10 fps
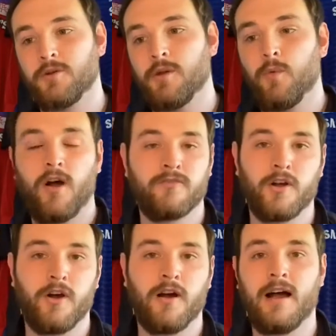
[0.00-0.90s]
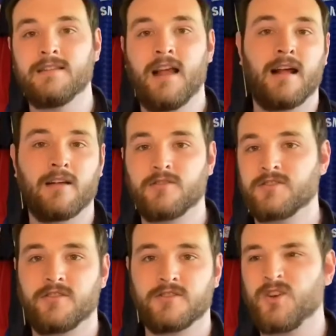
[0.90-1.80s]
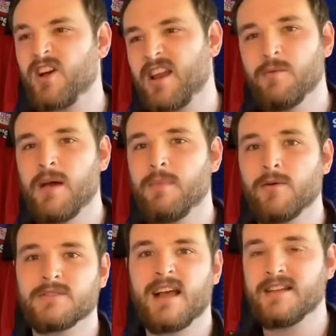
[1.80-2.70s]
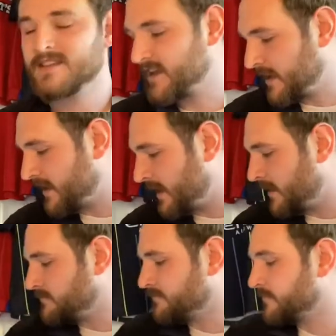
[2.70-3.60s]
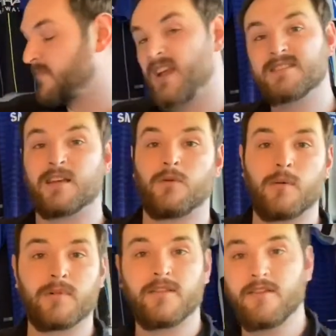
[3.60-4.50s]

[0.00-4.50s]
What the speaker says: you what I've got, and I'm just going to talk a little bit about it and tell you what I'm planning